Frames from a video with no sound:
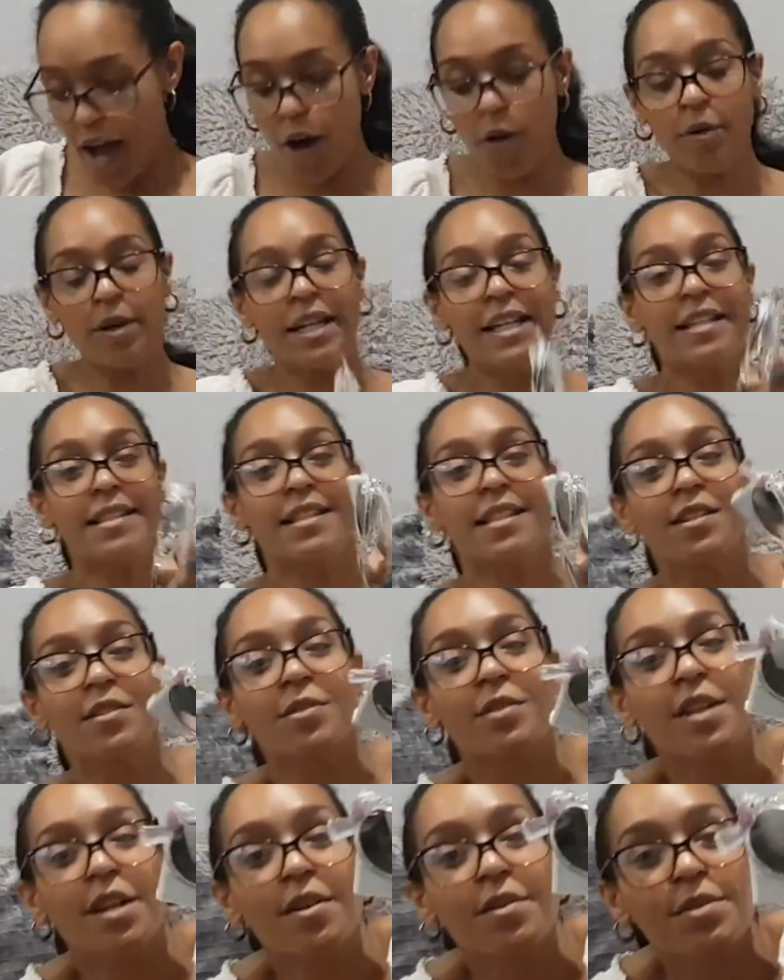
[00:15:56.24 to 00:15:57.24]
Oh, here's the
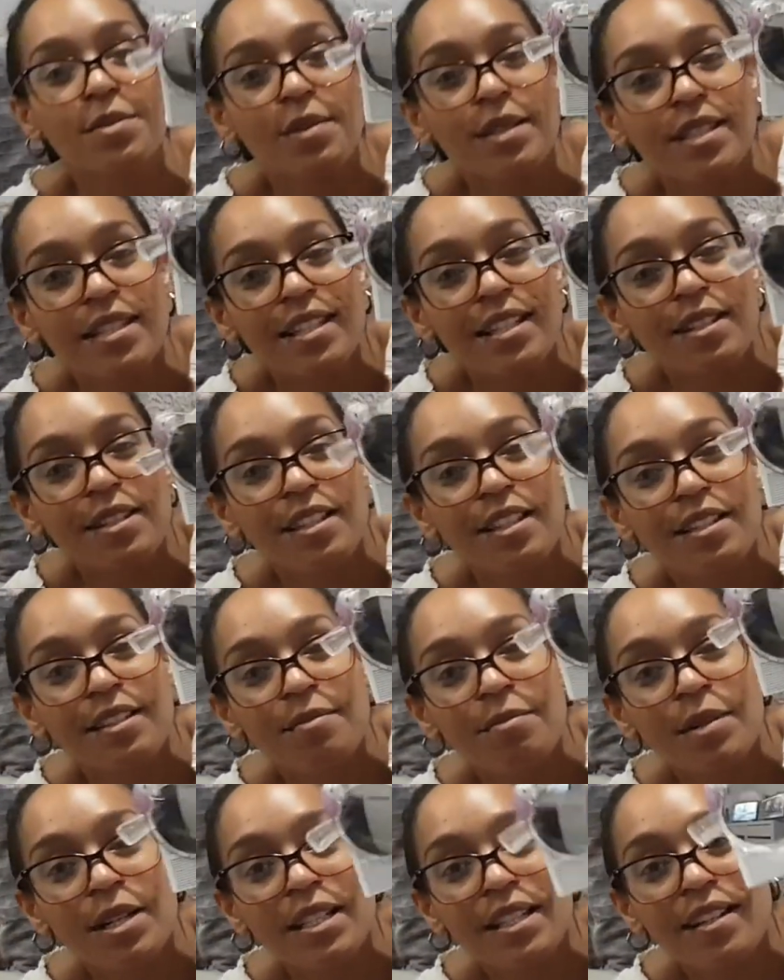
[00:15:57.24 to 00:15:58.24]
little girls one, the,
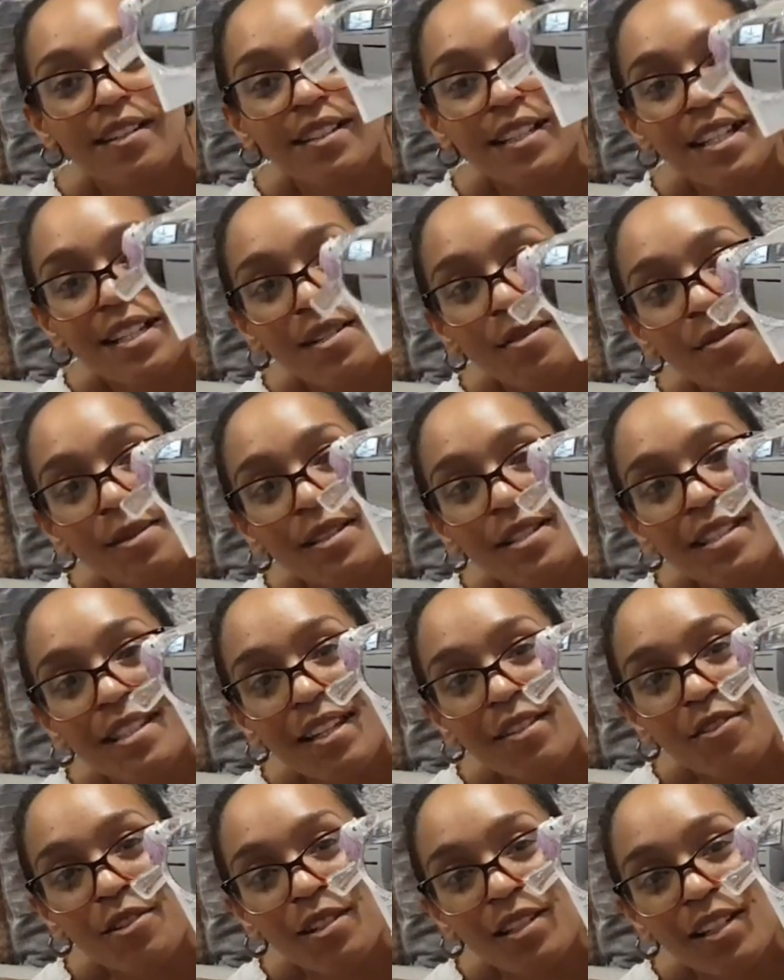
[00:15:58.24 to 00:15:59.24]
the, my youngest ones.
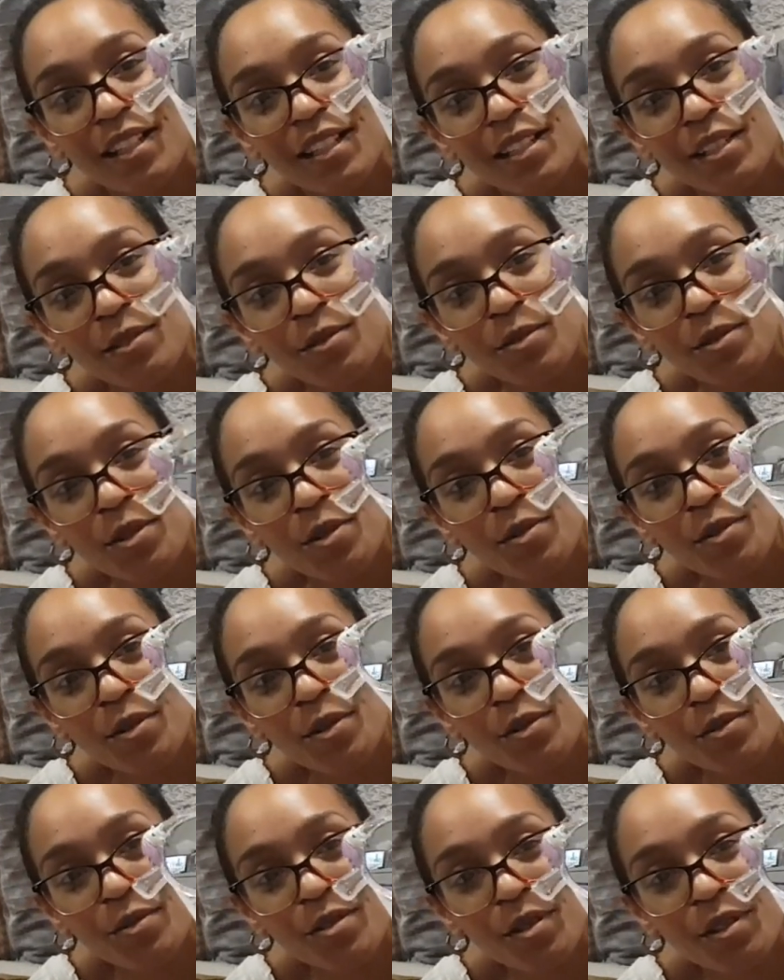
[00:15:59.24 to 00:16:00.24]
They've got like little
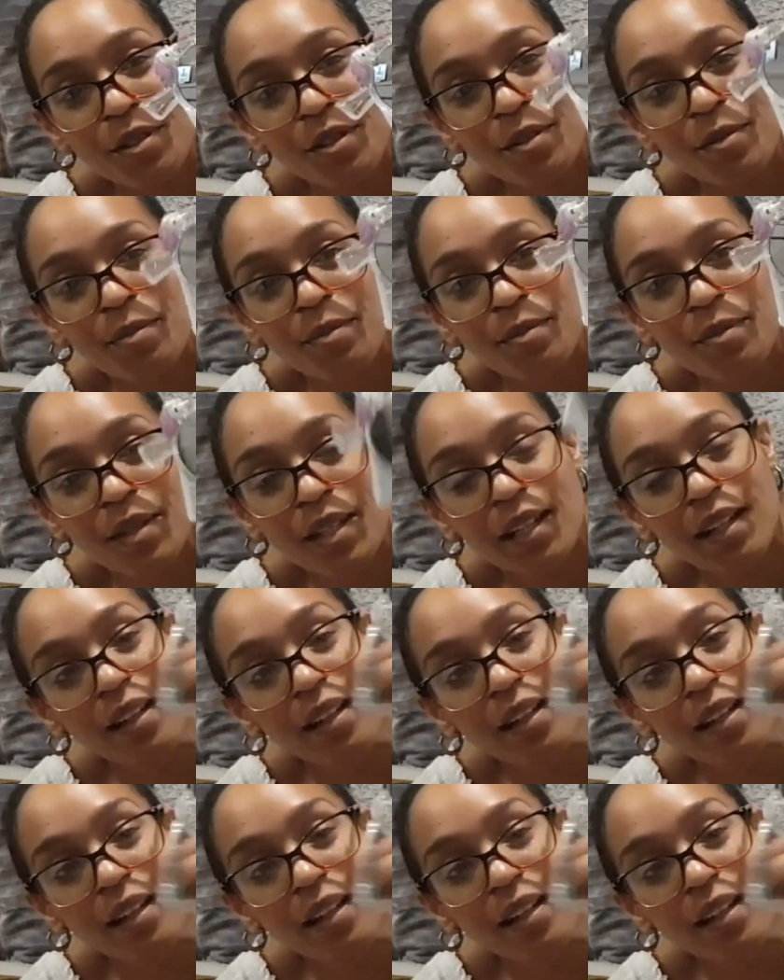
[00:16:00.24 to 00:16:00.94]
unicorns on them.